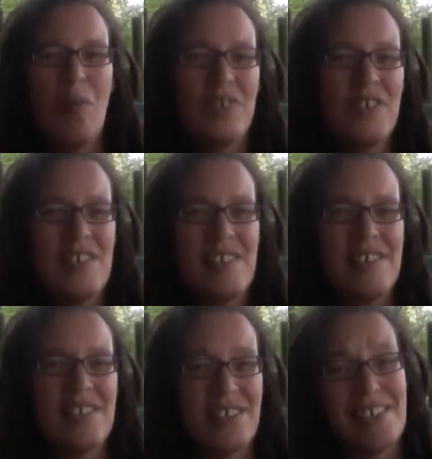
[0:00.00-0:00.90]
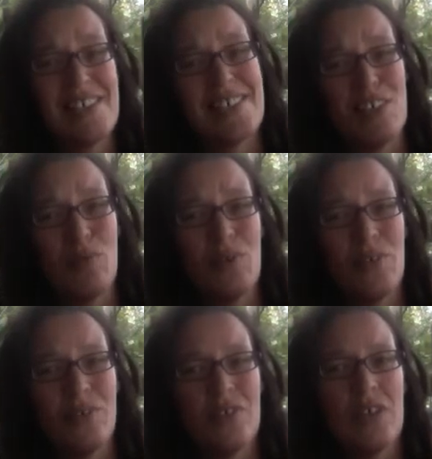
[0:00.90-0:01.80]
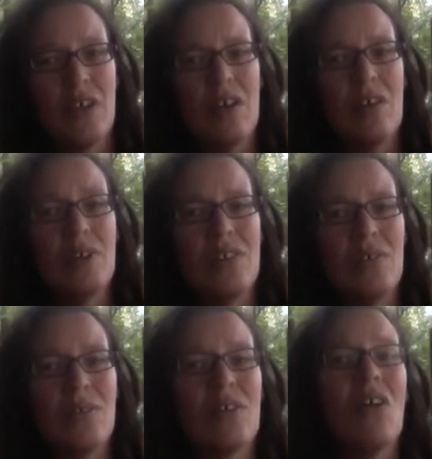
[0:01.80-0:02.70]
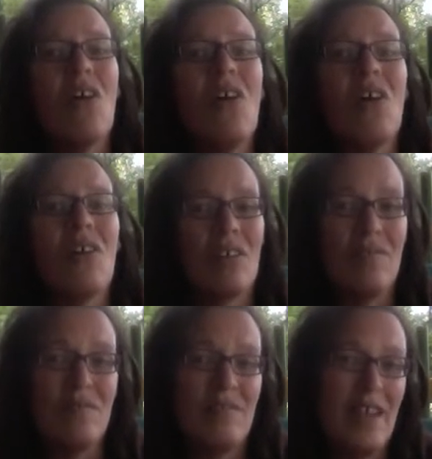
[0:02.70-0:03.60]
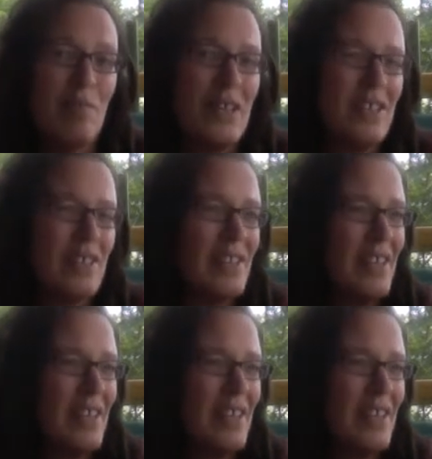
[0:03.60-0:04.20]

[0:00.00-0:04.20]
she's a sick world, you know. We're doing a lot of damage.